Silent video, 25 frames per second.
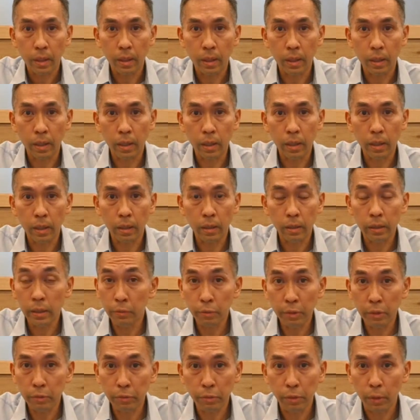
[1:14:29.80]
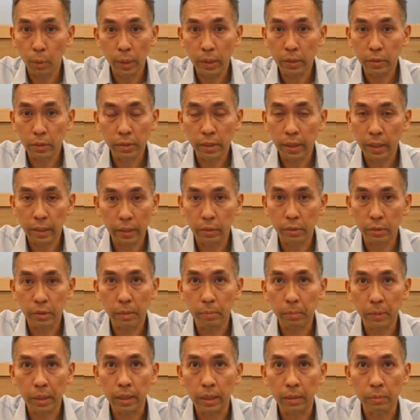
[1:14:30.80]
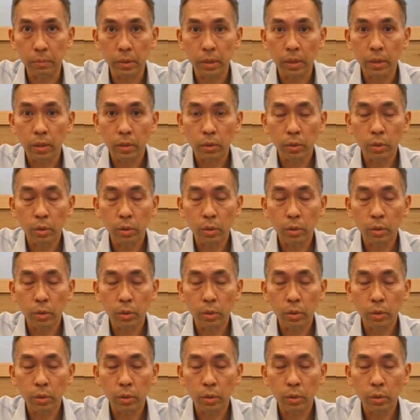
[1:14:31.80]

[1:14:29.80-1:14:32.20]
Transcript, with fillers: uh, even for one cycle sometimes.